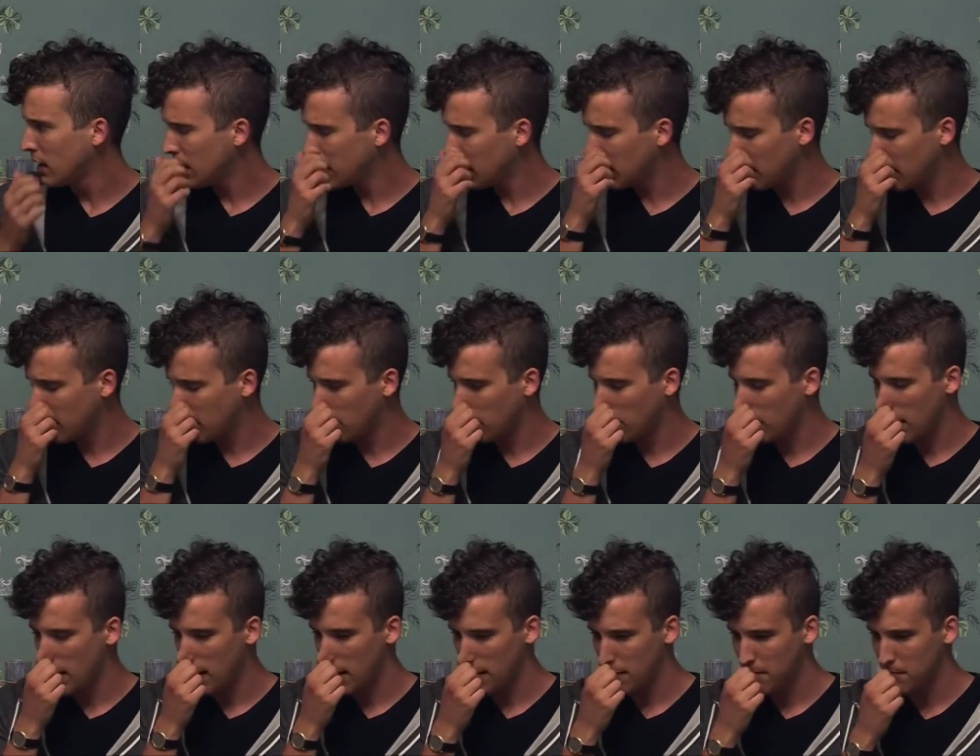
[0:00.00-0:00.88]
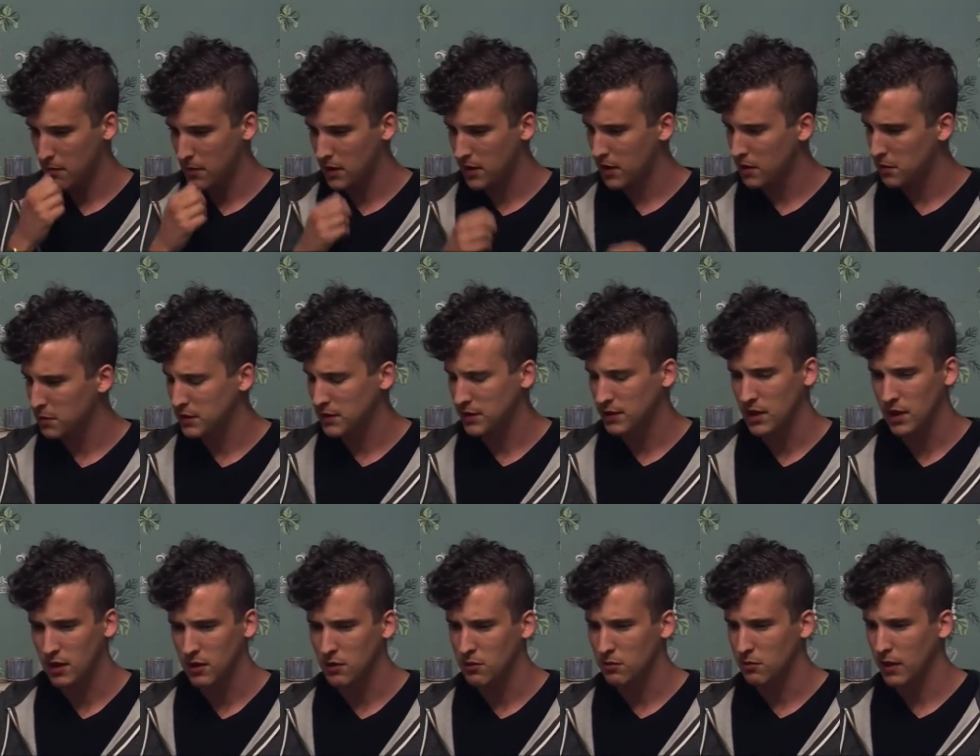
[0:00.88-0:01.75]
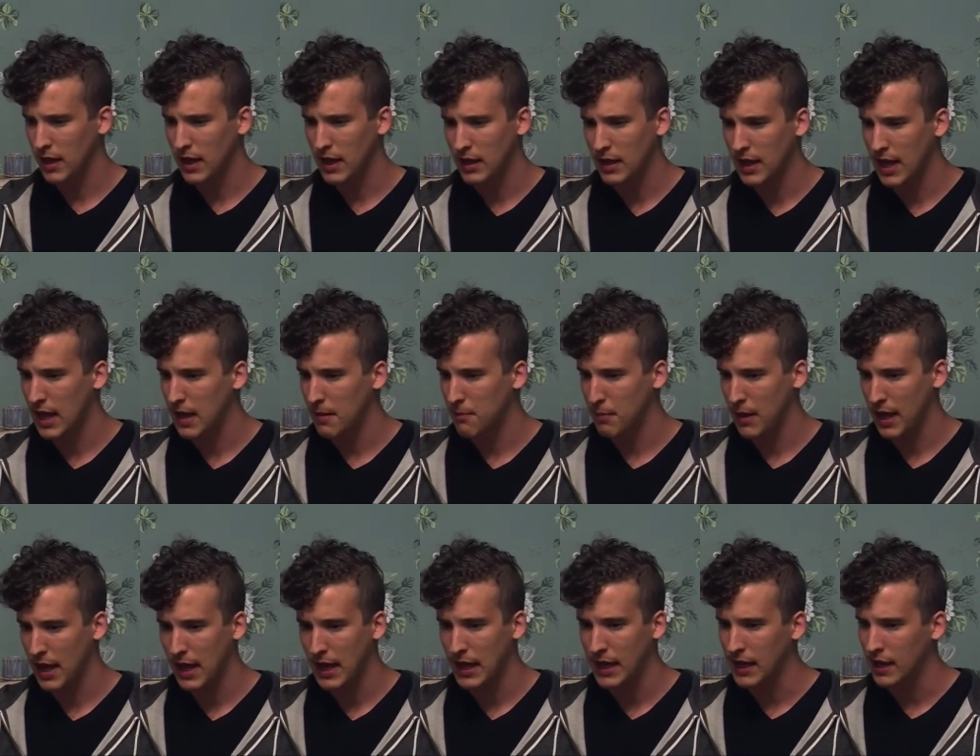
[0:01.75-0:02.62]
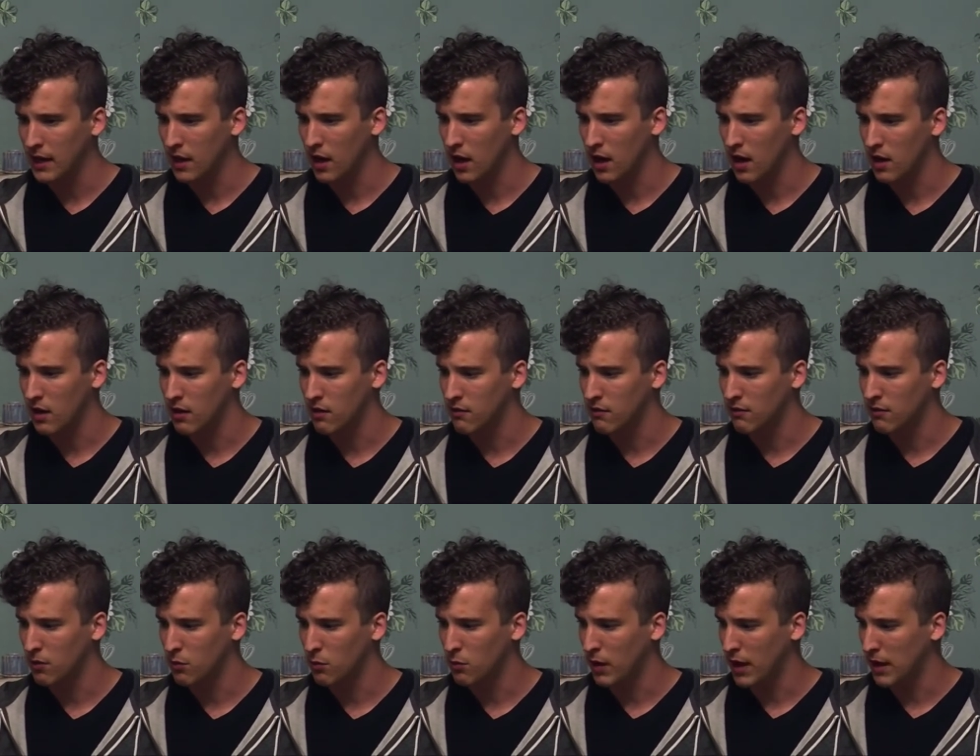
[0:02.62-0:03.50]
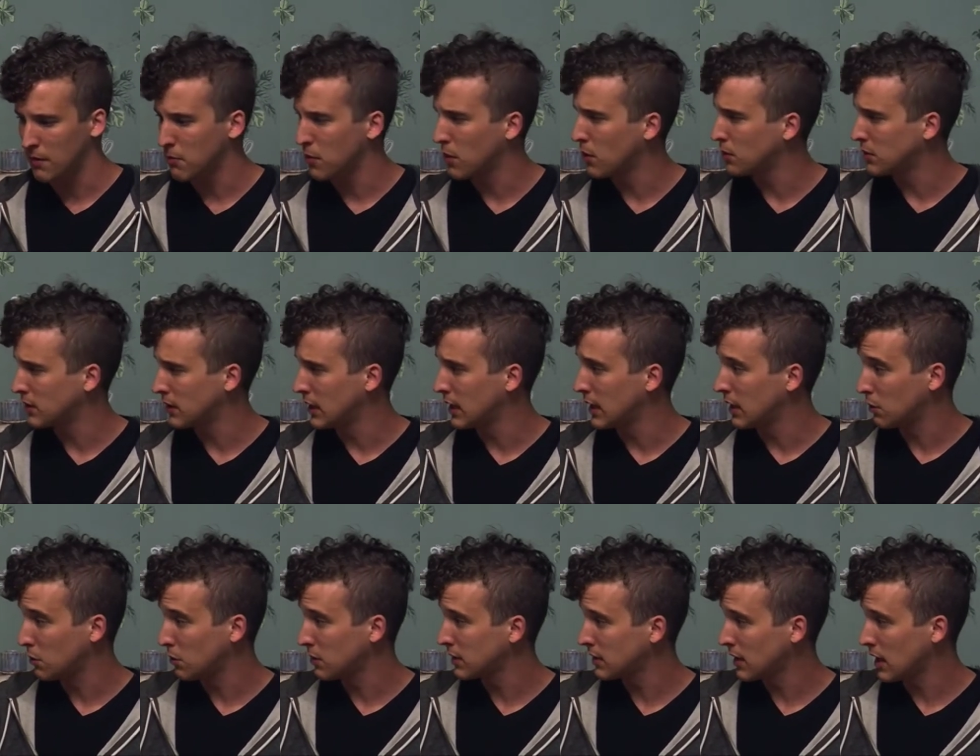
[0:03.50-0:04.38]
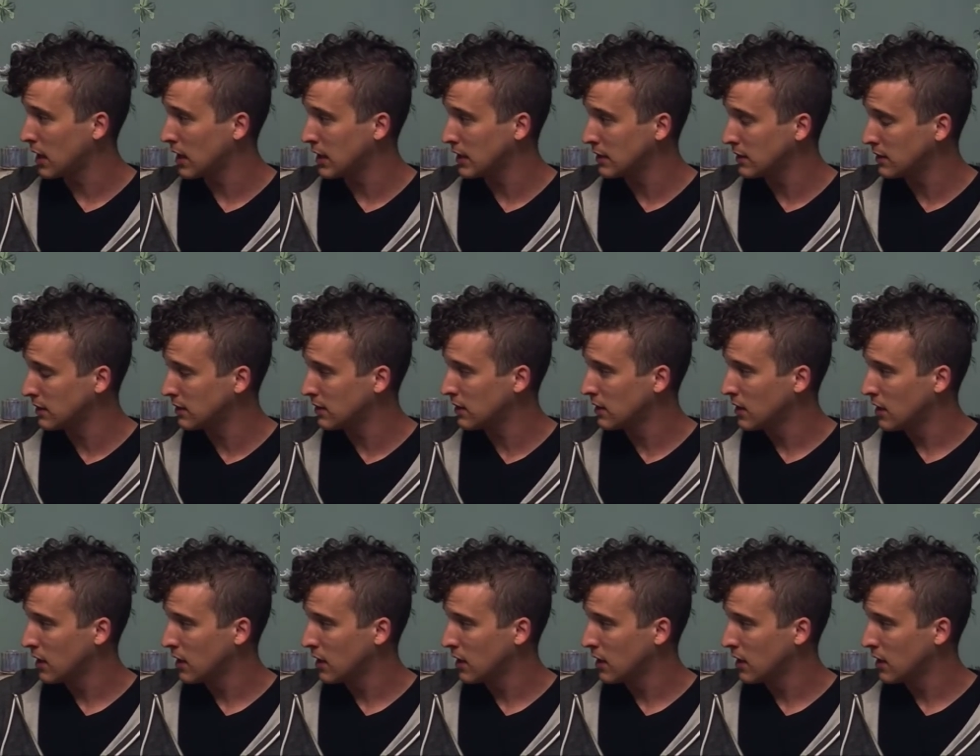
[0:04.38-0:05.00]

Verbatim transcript: You know, um, there was a great campaign of rainbows and equal signs